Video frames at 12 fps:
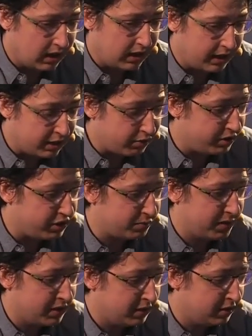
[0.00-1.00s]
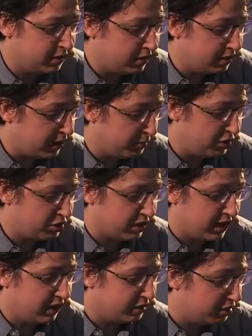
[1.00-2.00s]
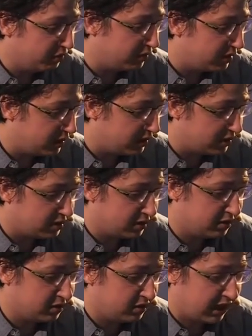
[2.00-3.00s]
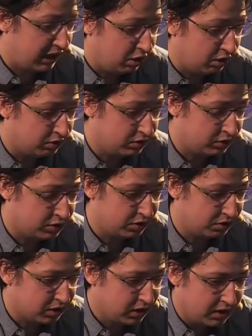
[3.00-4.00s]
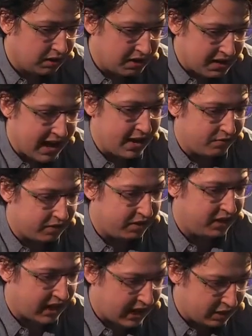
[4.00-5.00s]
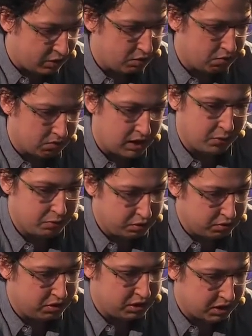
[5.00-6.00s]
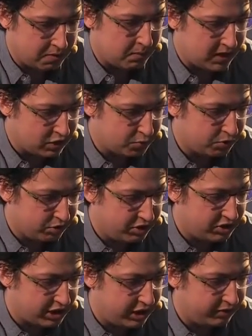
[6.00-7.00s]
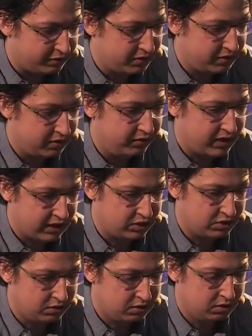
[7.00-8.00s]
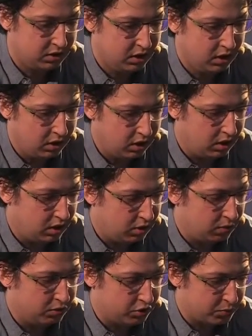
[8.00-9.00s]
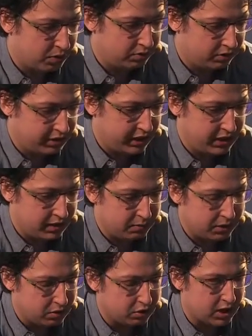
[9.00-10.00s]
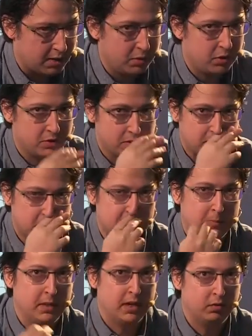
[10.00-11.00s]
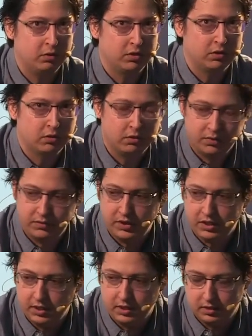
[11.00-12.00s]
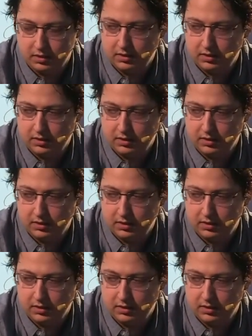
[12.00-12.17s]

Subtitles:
increase the dimensionality of the data set a lot. So in everything I do, I will do it in a much more reserved fashion on smaller data, because I'm concerned about overfitting.